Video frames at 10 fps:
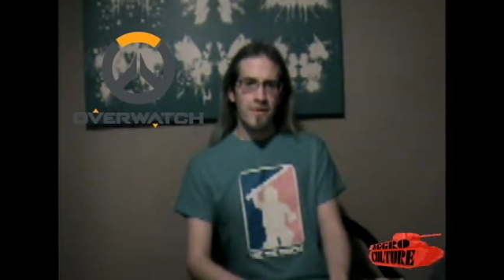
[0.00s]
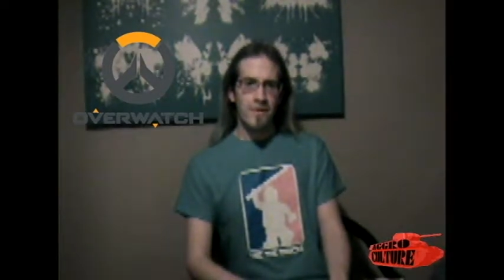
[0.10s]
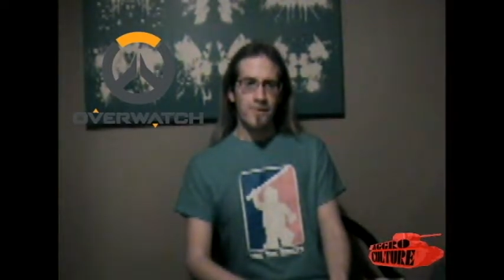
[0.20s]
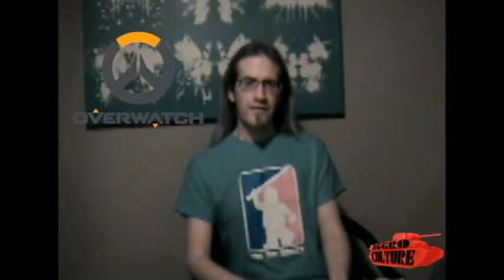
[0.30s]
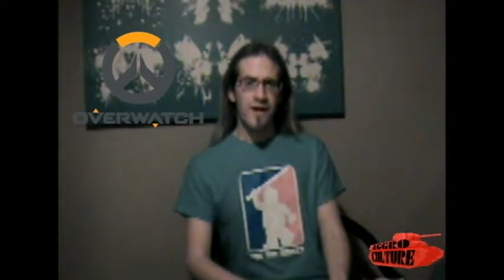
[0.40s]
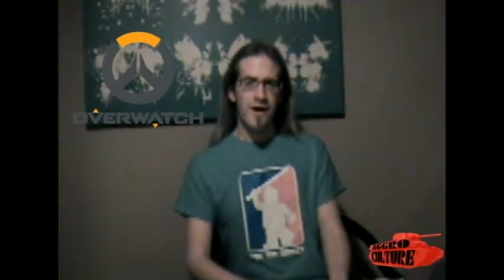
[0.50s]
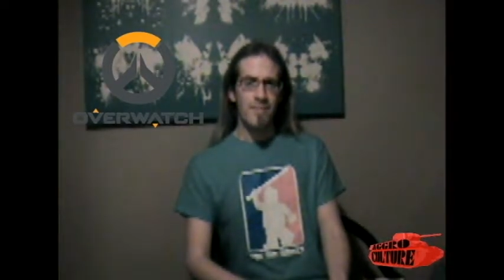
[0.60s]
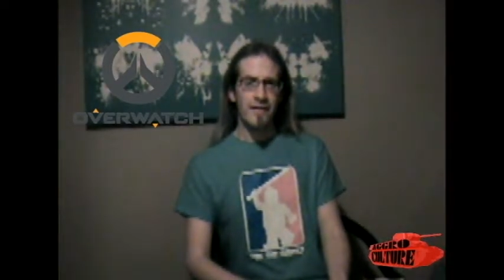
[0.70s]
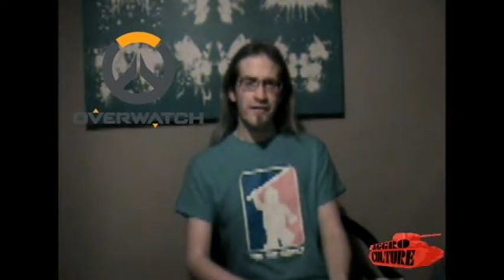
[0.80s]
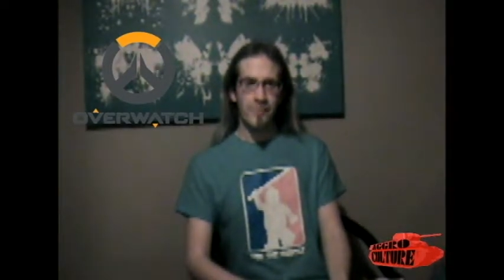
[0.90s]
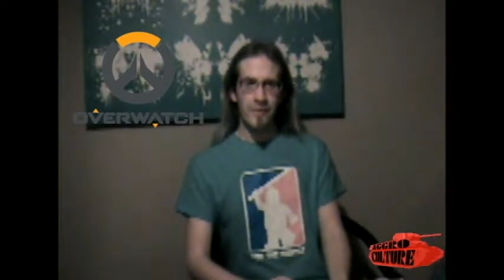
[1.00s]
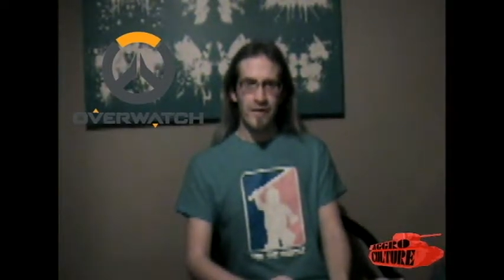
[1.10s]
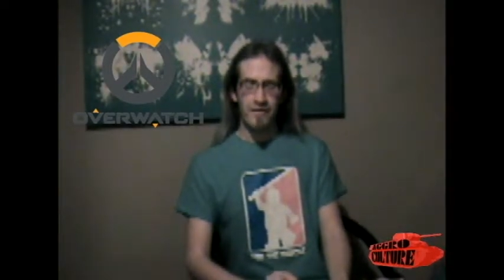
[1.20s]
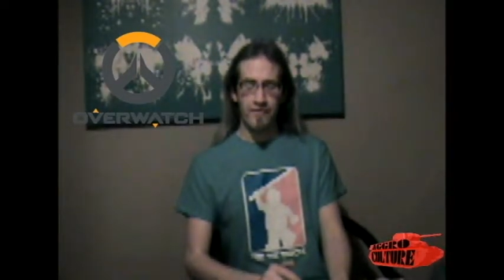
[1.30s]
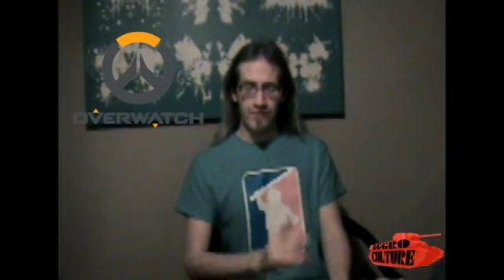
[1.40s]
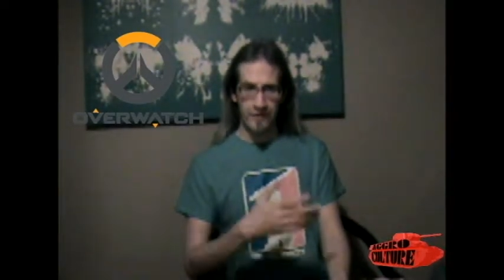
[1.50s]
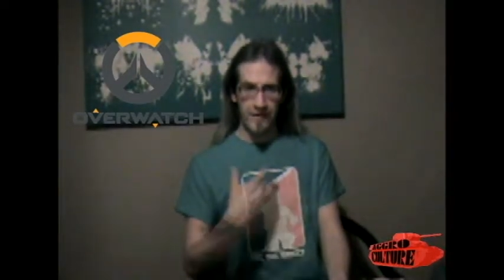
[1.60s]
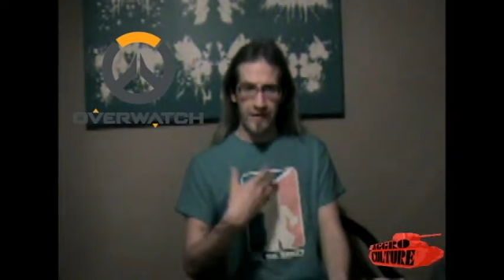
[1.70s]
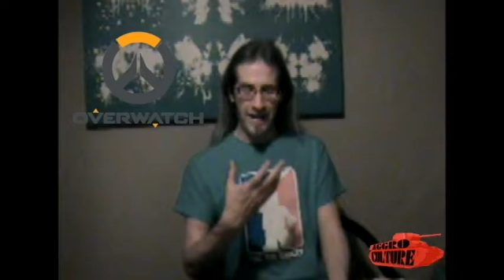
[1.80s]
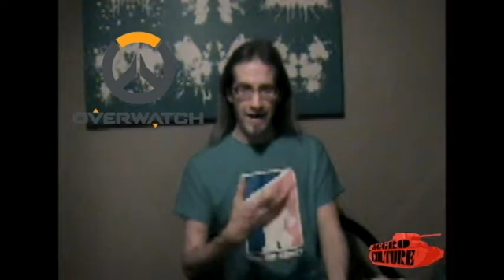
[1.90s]
there's not much in the way of versus
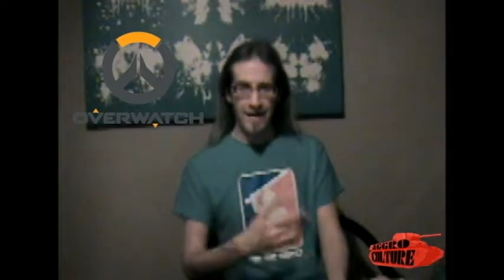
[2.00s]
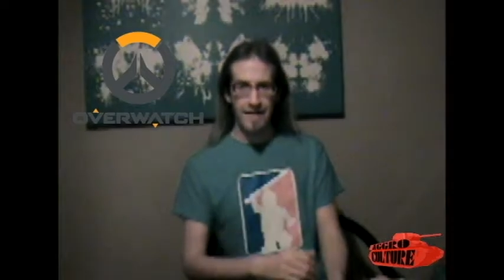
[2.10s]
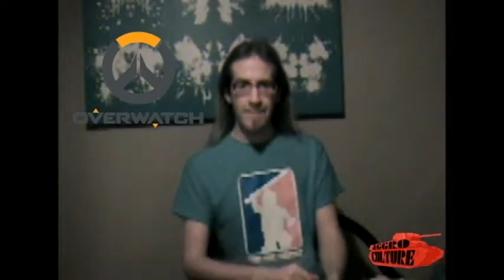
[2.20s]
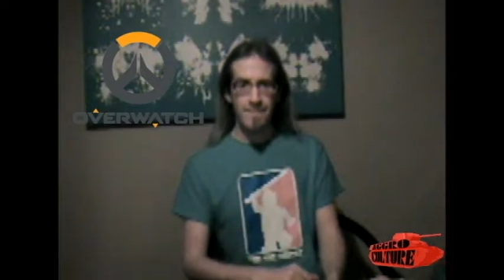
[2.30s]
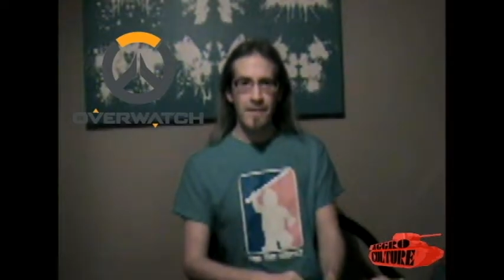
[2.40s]
AI.